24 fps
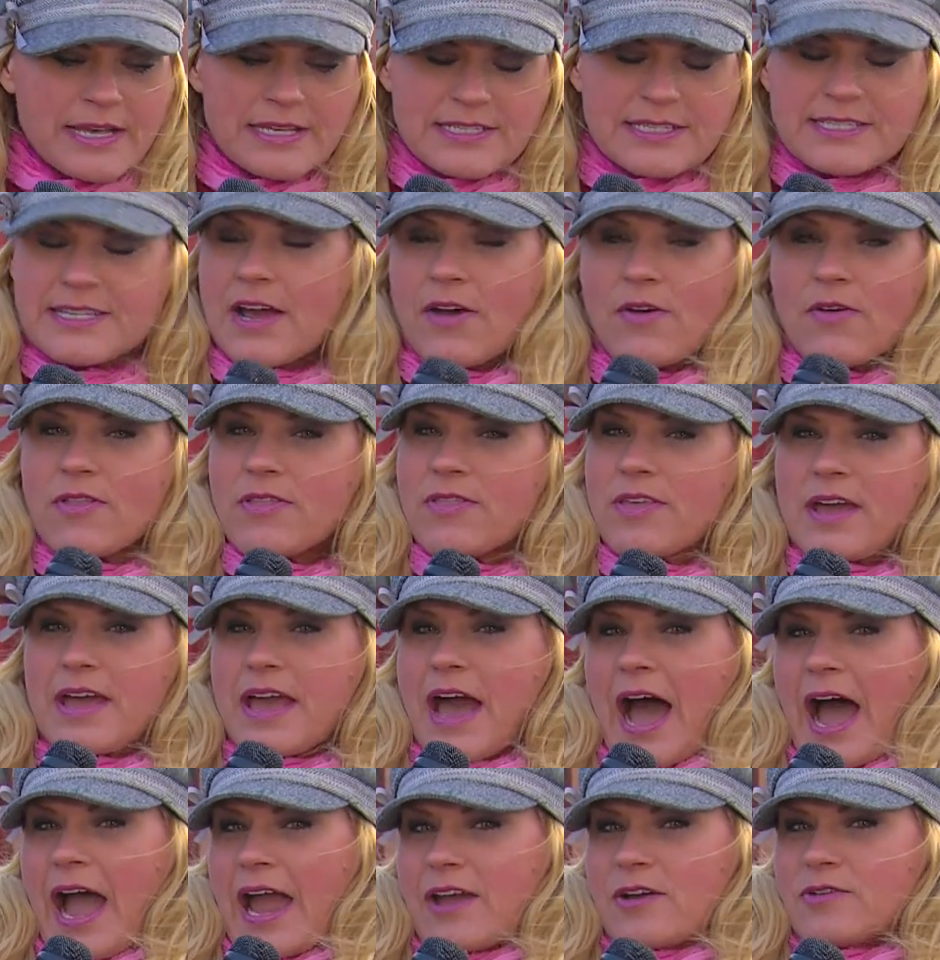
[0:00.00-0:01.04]
Still, the
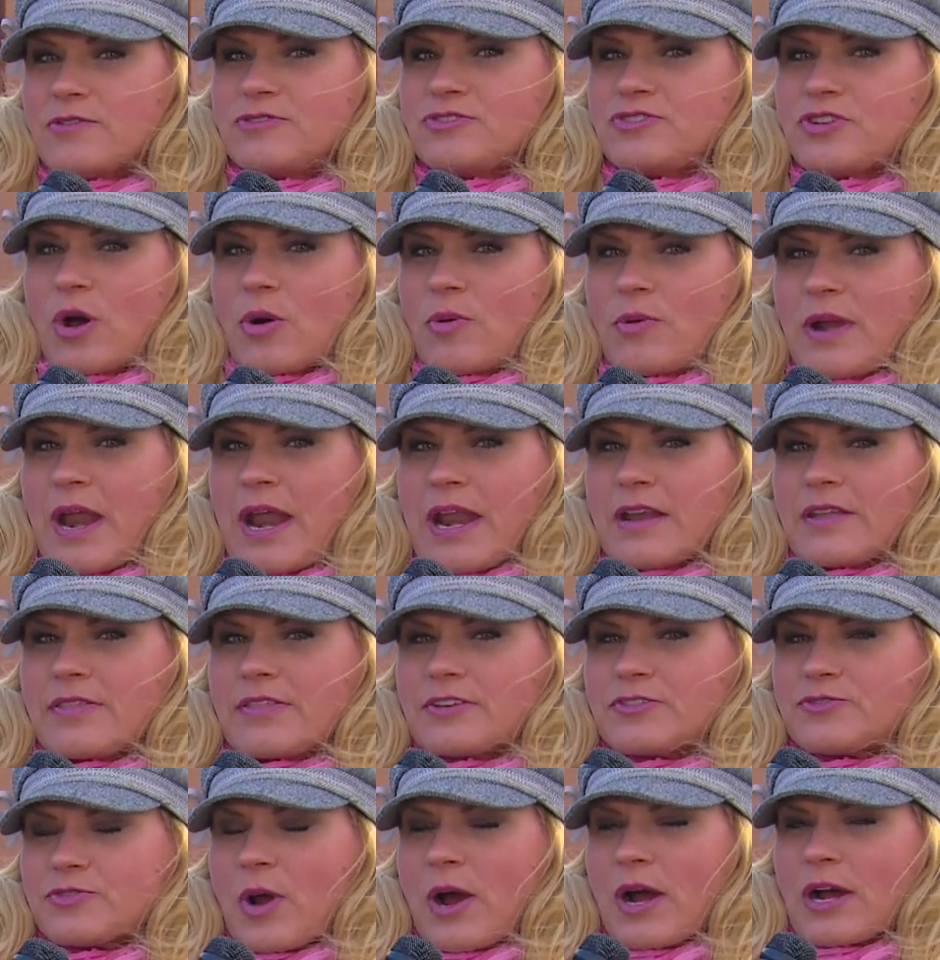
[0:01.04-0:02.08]
guy who donated
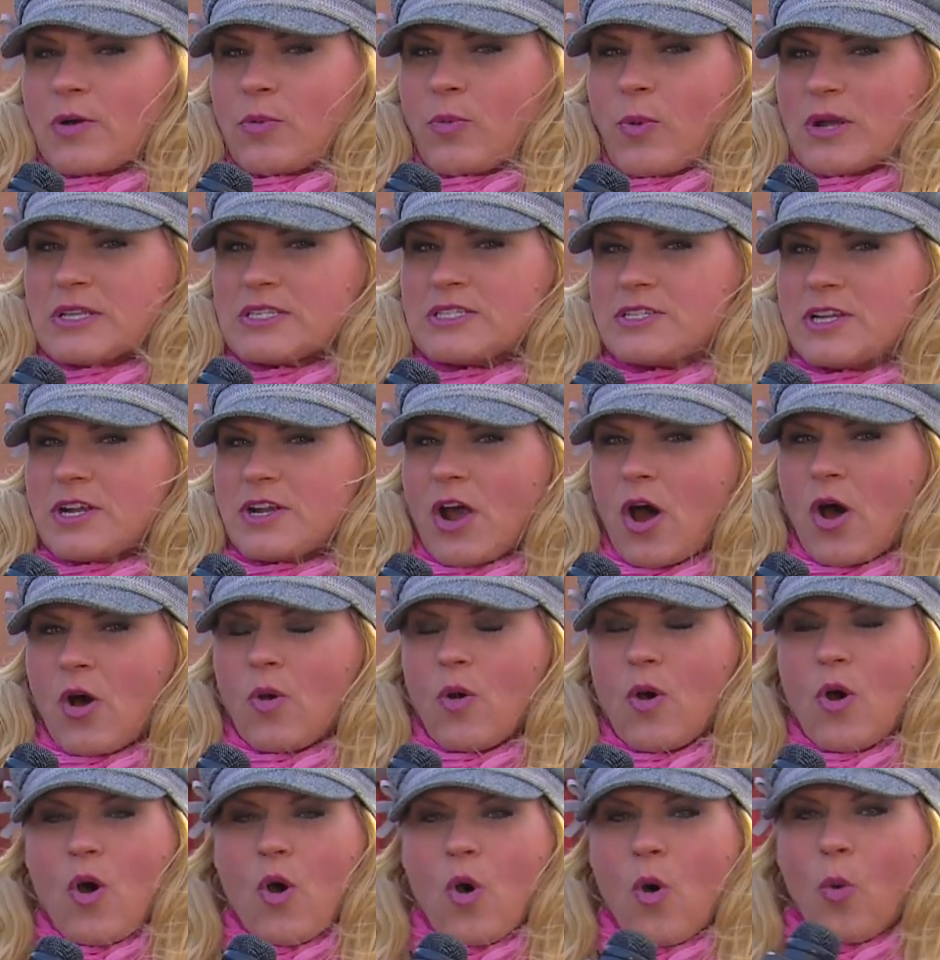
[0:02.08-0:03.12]
the truck wants to
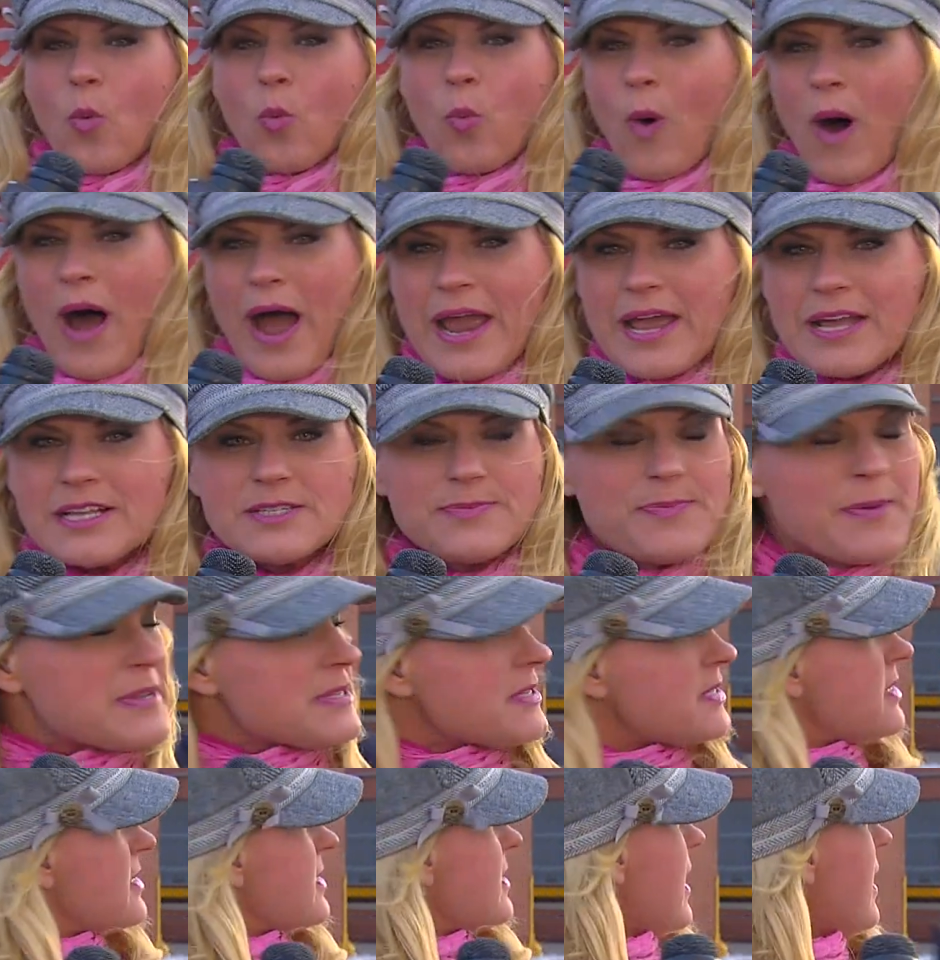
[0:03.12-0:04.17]
know why it's
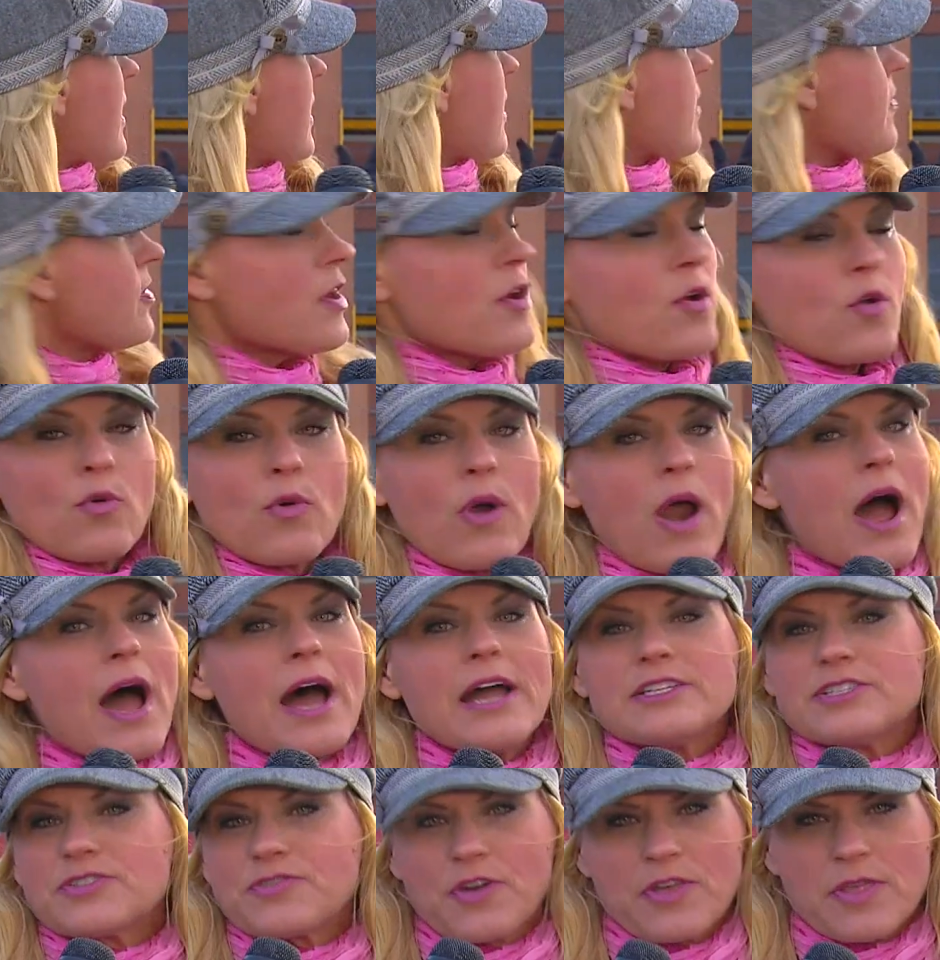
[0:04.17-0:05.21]
been sitting in the
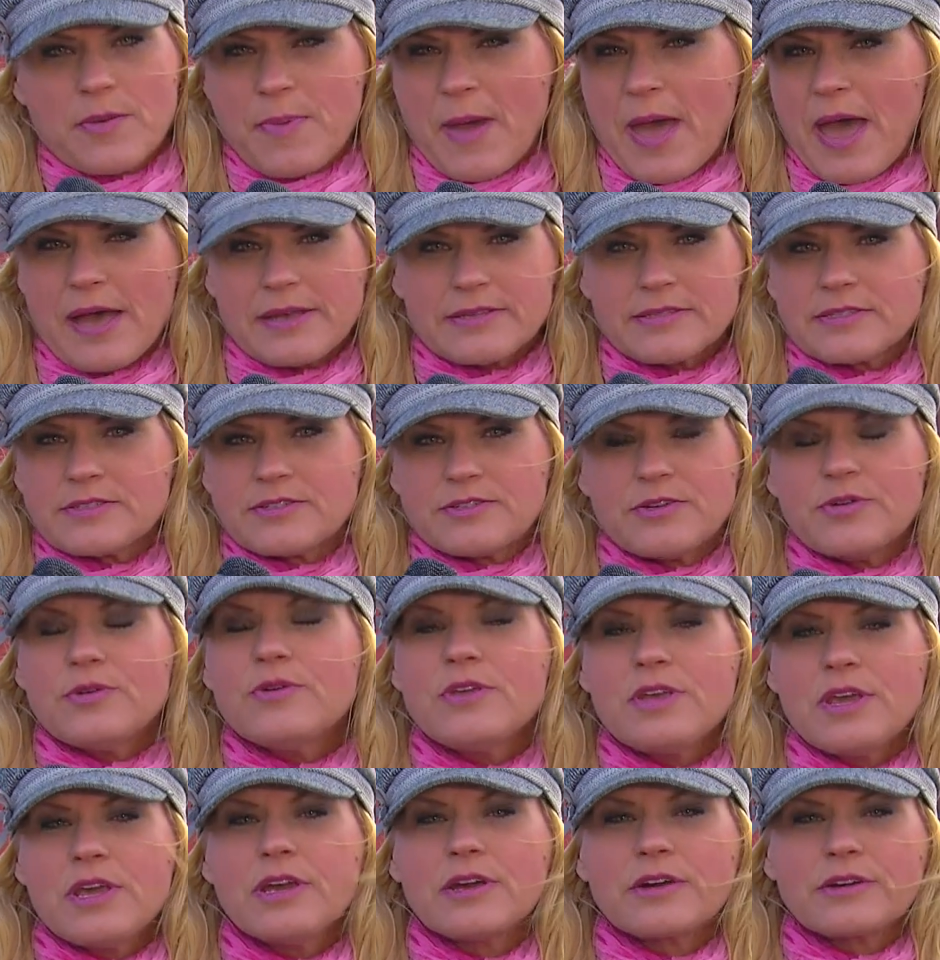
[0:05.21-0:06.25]
garage for the past
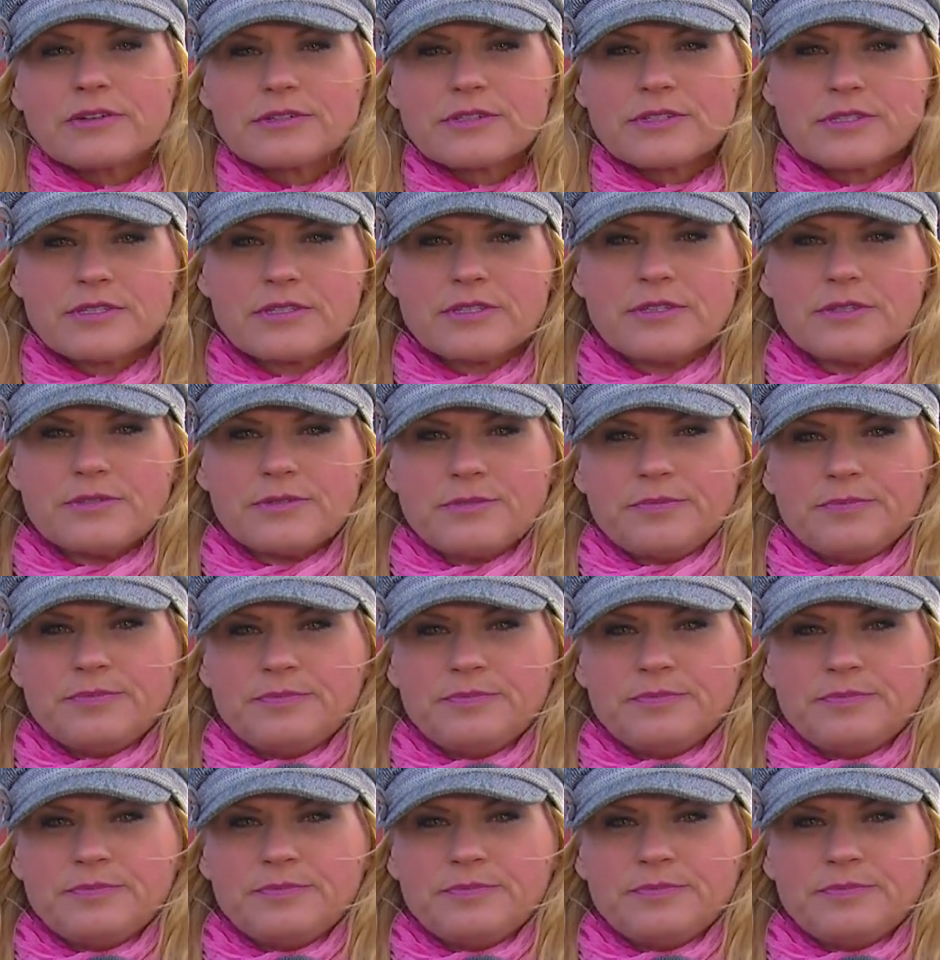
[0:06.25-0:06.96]
two years.